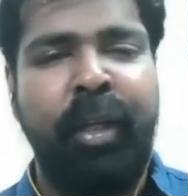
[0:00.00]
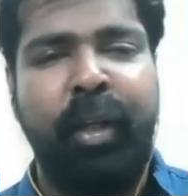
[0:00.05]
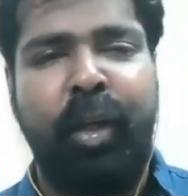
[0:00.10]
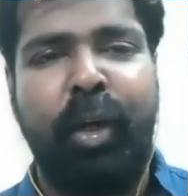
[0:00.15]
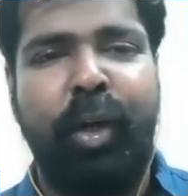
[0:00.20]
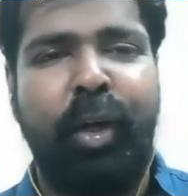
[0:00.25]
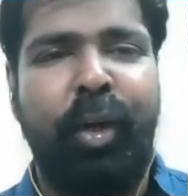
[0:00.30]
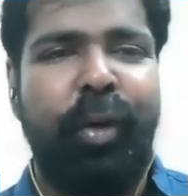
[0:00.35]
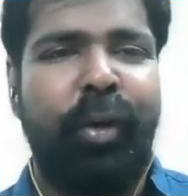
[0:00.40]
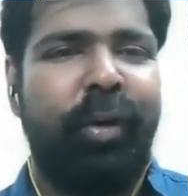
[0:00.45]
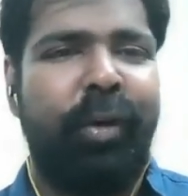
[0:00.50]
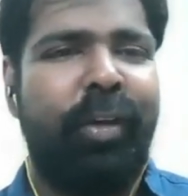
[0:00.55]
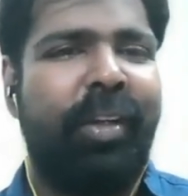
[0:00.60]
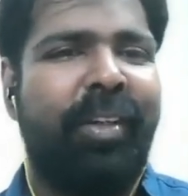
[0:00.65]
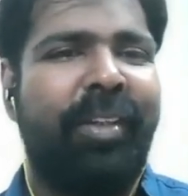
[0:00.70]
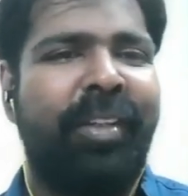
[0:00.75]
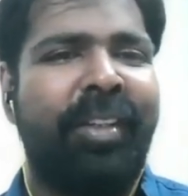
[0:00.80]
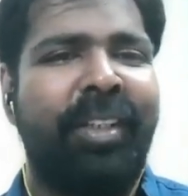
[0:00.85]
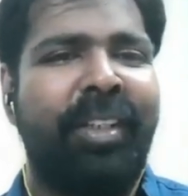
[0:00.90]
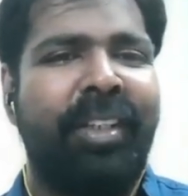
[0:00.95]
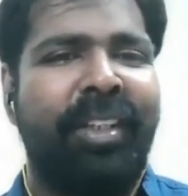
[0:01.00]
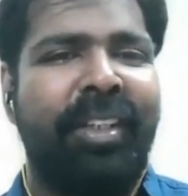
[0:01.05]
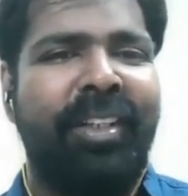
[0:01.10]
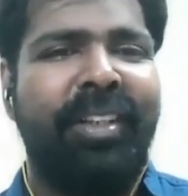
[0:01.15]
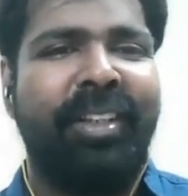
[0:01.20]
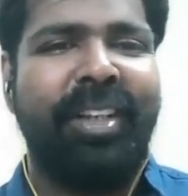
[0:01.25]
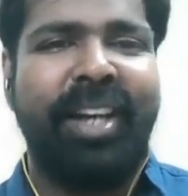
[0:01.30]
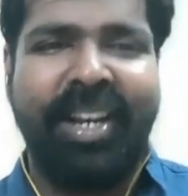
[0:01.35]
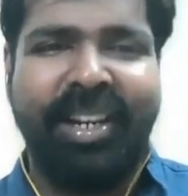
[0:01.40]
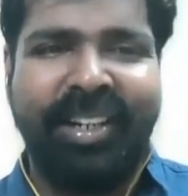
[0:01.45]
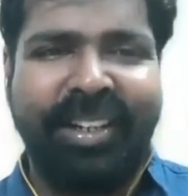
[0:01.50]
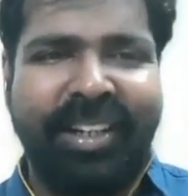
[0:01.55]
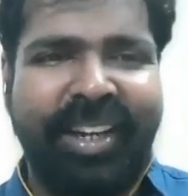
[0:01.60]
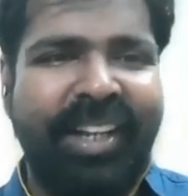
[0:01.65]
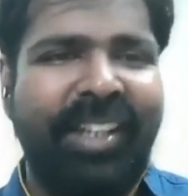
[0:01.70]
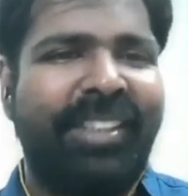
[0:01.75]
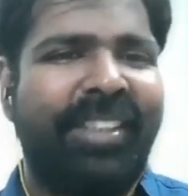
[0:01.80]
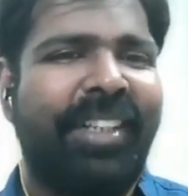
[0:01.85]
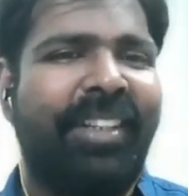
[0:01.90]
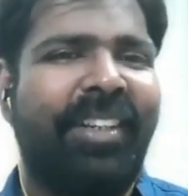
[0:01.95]
or uh, current
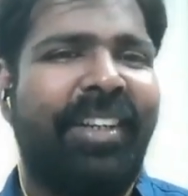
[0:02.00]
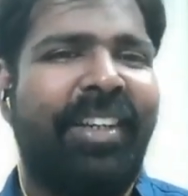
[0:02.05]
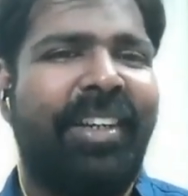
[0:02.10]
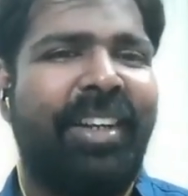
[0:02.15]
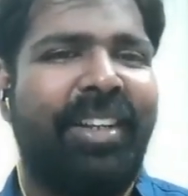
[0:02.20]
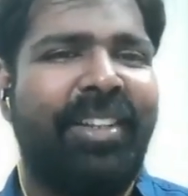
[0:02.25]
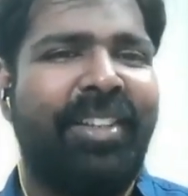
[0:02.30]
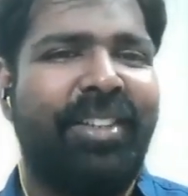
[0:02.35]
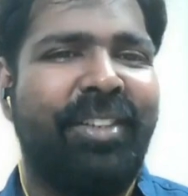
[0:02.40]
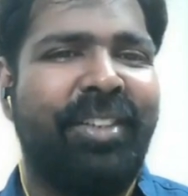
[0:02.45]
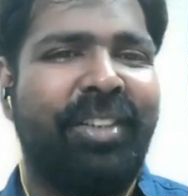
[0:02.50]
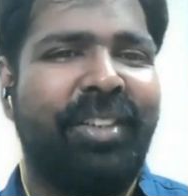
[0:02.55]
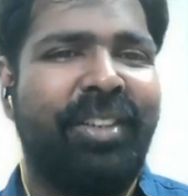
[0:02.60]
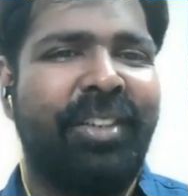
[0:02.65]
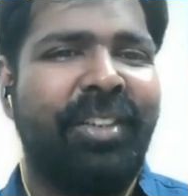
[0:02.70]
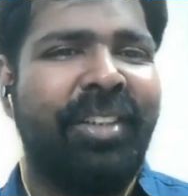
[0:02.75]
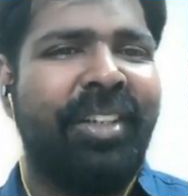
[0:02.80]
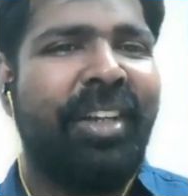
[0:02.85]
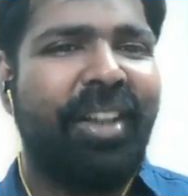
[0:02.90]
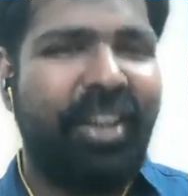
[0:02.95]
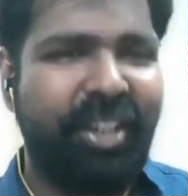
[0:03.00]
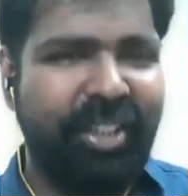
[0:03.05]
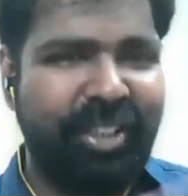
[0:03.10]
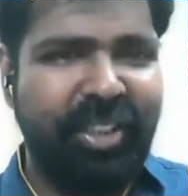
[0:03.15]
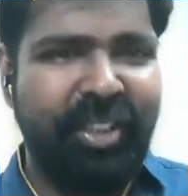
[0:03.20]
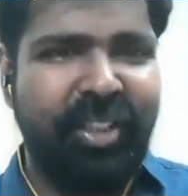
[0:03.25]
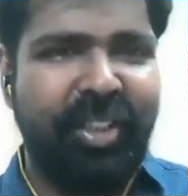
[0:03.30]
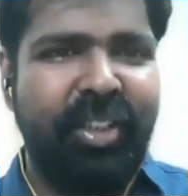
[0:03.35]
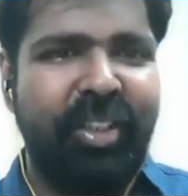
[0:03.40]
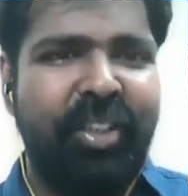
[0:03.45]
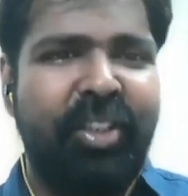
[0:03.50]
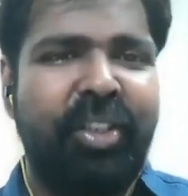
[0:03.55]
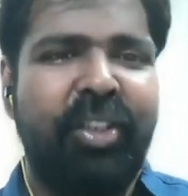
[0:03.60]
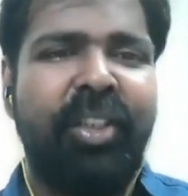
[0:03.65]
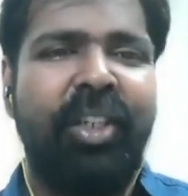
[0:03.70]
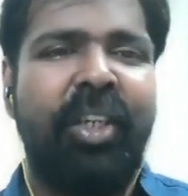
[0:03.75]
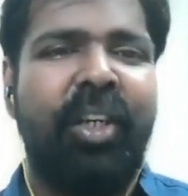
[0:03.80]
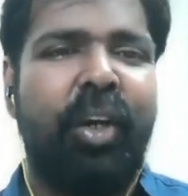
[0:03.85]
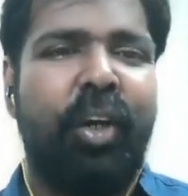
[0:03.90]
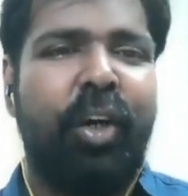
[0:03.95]
trends in literature, research,
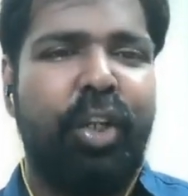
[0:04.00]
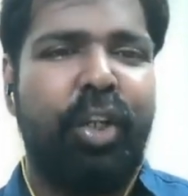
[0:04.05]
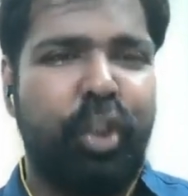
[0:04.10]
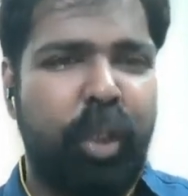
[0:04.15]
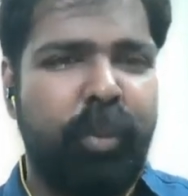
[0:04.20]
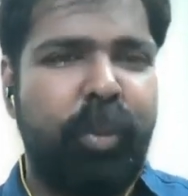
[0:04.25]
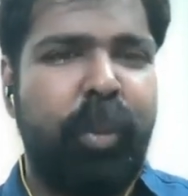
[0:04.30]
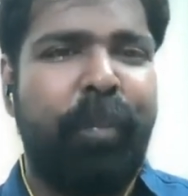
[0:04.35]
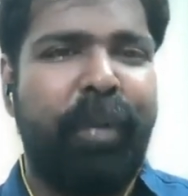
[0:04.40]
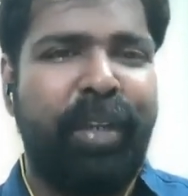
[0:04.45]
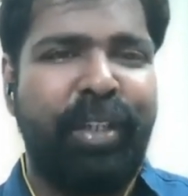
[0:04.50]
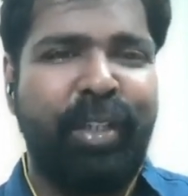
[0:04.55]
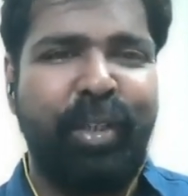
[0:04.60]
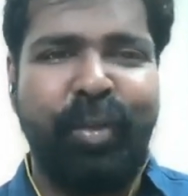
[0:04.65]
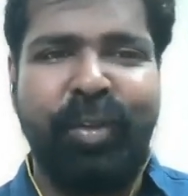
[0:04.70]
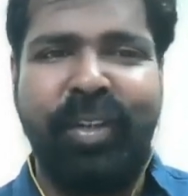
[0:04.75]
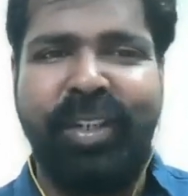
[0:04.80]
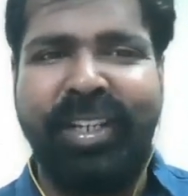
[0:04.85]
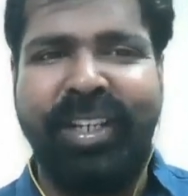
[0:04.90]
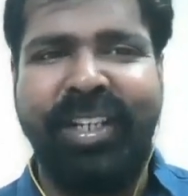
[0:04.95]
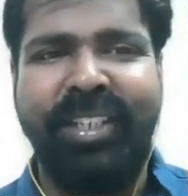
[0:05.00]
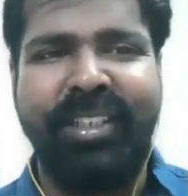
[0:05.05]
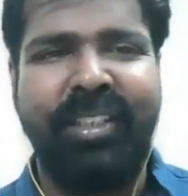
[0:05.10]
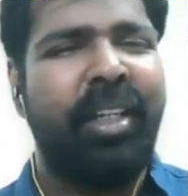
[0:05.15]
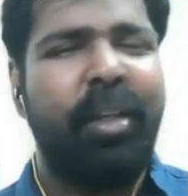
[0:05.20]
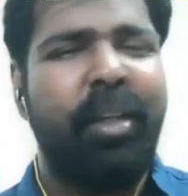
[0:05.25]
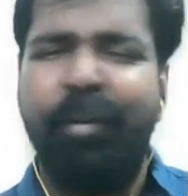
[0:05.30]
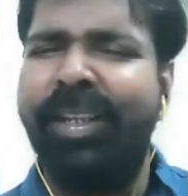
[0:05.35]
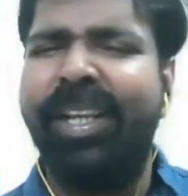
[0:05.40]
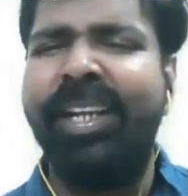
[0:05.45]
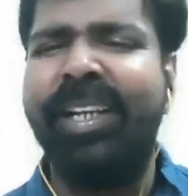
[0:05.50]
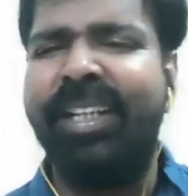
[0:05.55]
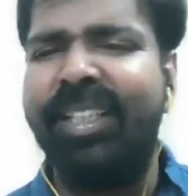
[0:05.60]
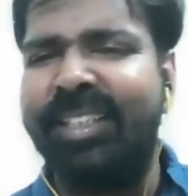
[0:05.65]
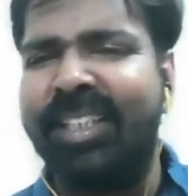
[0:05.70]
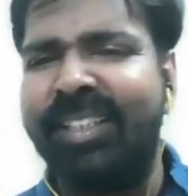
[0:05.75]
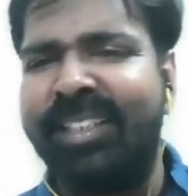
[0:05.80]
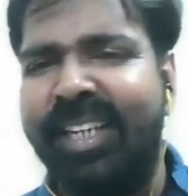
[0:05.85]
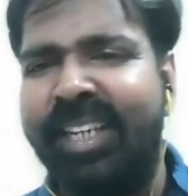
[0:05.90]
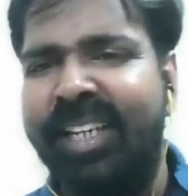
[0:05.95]
or job opportunities. We can
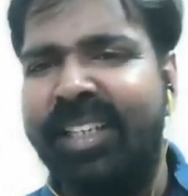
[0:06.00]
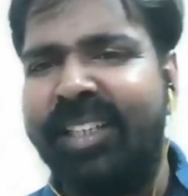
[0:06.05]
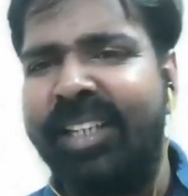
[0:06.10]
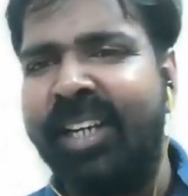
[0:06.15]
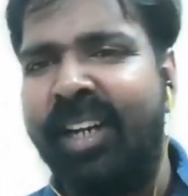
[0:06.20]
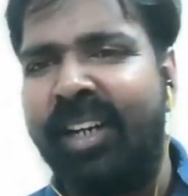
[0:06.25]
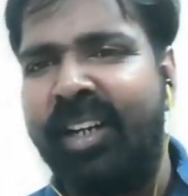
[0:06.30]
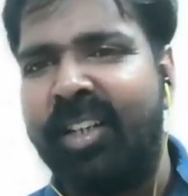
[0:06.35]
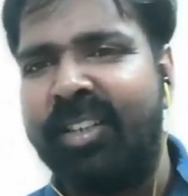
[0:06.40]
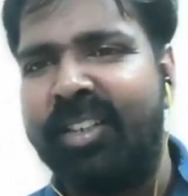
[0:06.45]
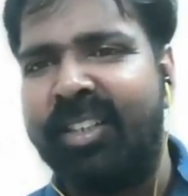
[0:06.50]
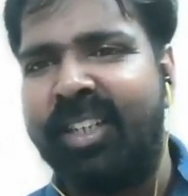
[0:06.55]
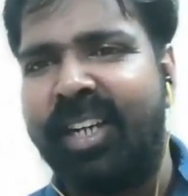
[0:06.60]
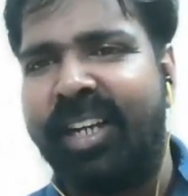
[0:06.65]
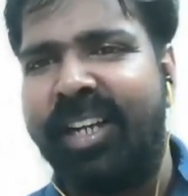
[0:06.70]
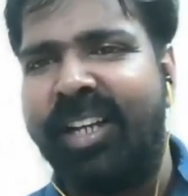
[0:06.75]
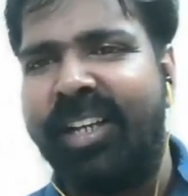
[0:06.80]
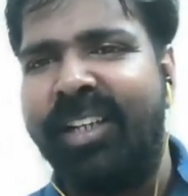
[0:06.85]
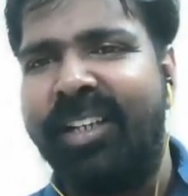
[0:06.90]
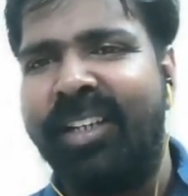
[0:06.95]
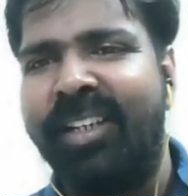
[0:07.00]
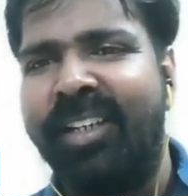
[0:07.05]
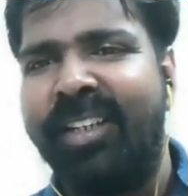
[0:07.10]
discuss anything under the sky.